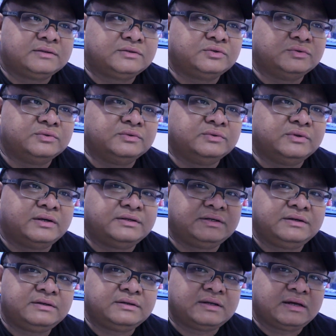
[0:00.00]
to
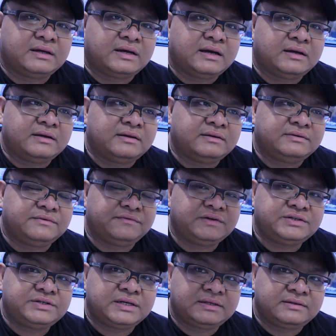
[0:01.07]

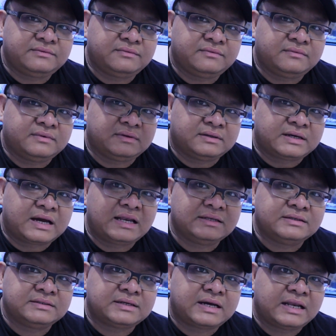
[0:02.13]
differentiate
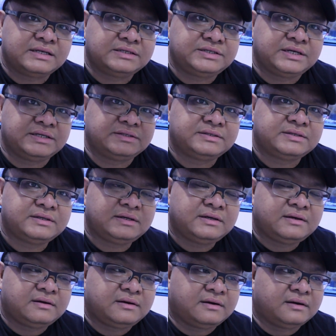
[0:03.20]
color change.
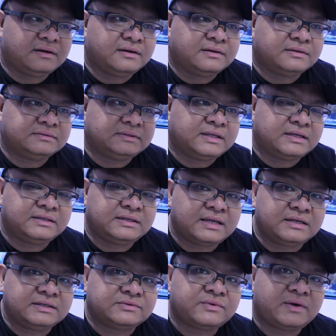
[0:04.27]

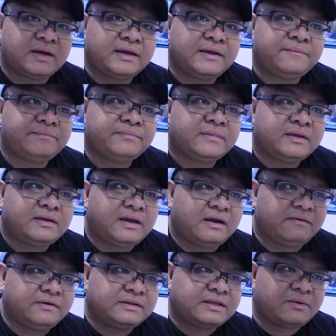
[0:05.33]
That is why
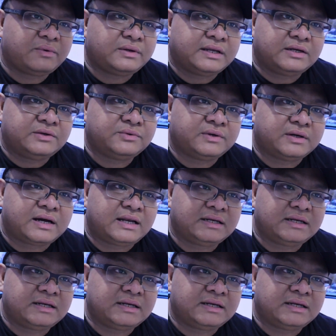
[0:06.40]
every time when I do a